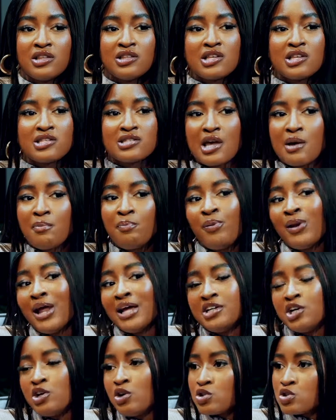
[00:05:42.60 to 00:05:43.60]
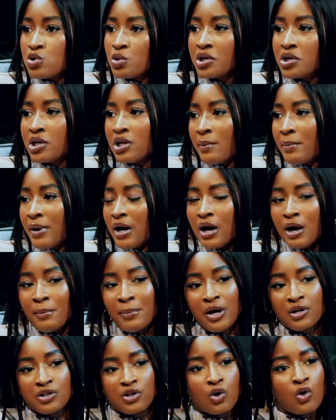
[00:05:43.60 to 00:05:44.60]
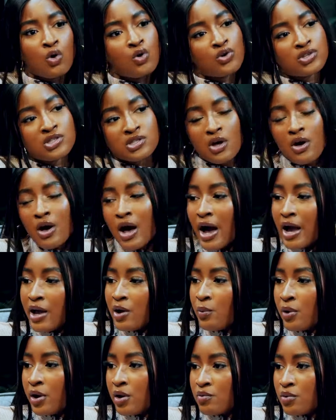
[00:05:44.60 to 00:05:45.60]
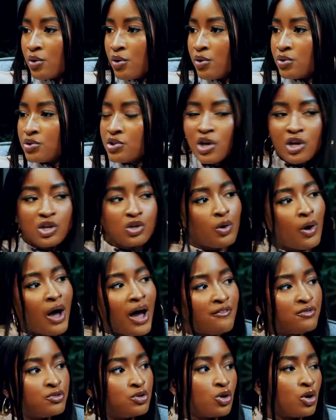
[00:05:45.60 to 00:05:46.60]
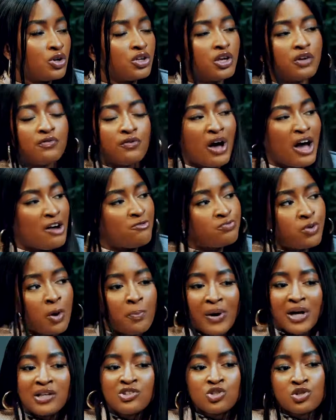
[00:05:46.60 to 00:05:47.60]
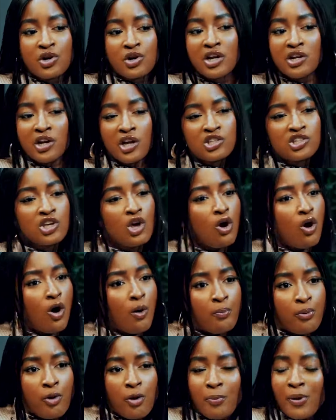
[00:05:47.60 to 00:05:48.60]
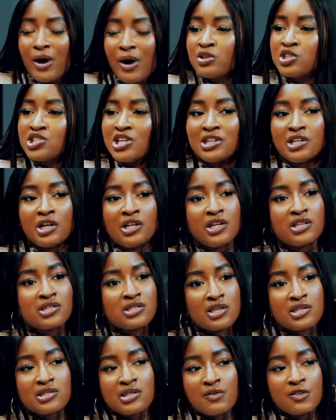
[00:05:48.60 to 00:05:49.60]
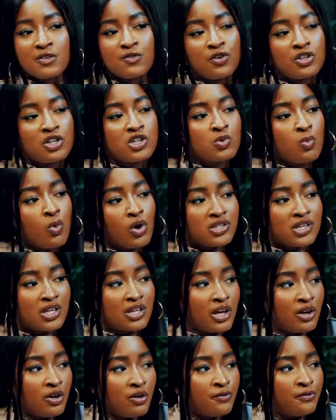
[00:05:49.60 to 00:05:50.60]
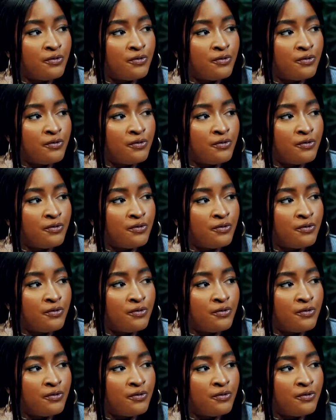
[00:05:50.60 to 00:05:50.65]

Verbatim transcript: this same planning you're talking about, about the coastal highway road, you have don't even have proper drainage or proper channeling systems for this water that you're